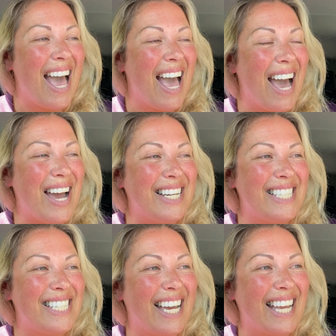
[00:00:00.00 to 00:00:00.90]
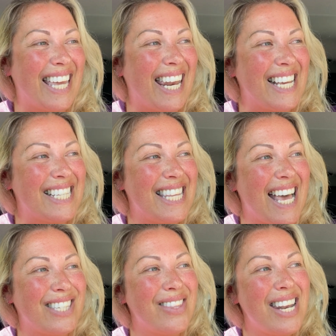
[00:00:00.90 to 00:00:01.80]
and getting us
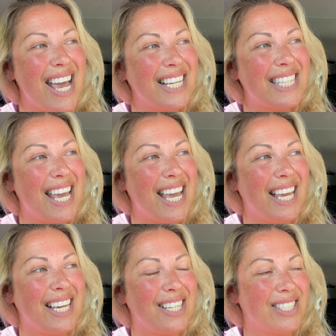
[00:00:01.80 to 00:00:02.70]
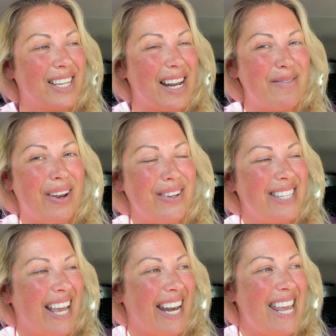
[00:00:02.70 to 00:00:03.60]
there. So the next thing, just looking at my
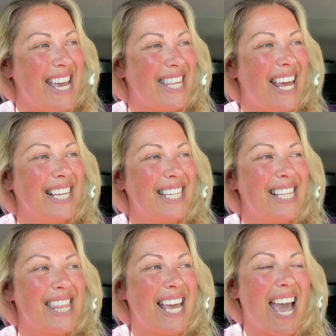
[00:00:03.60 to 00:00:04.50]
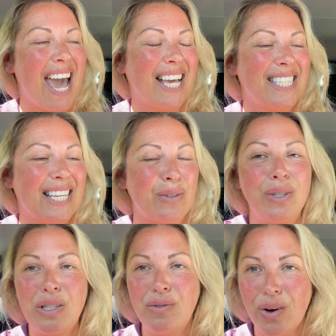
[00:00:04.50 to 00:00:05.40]
notes again here, the next thing that they ask is,
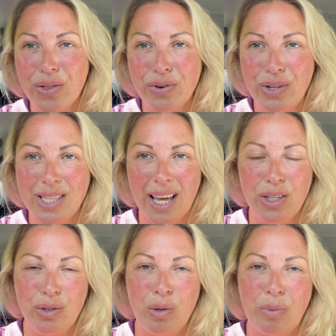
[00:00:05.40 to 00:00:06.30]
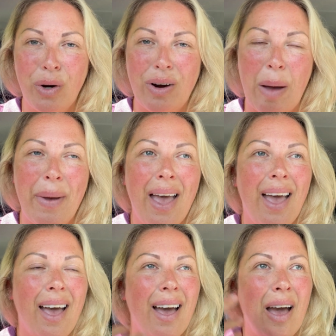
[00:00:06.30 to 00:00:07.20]
once you've got through to that YouTube program,
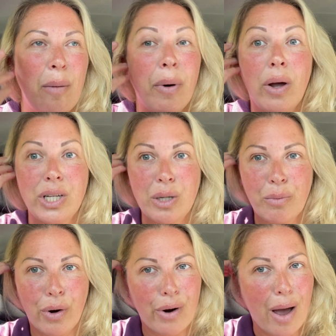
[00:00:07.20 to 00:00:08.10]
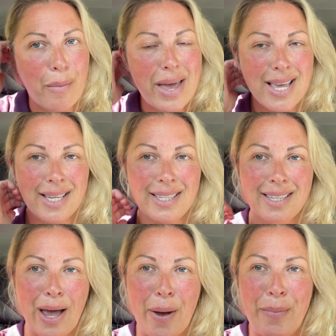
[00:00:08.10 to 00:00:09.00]
partnership program,
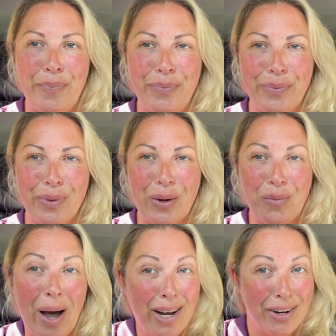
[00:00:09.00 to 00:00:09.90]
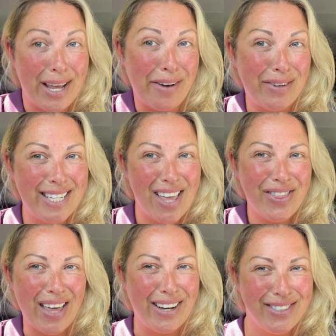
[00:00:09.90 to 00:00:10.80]
is why not head for
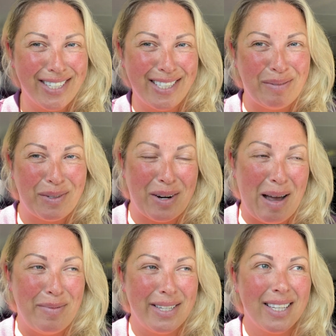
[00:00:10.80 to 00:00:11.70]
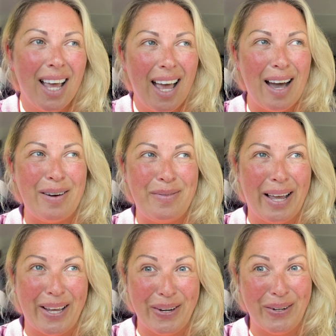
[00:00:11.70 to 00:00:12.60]
10,000 subscribers? I'm
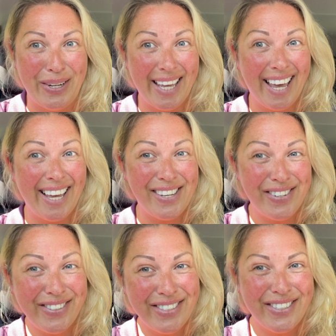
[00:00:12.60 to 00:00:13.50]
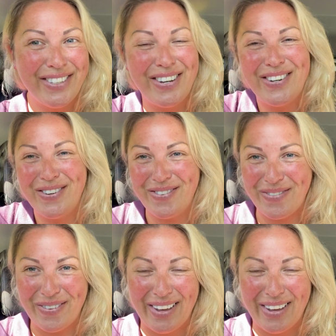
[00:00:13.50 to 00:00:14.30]
like, okay, YouTube.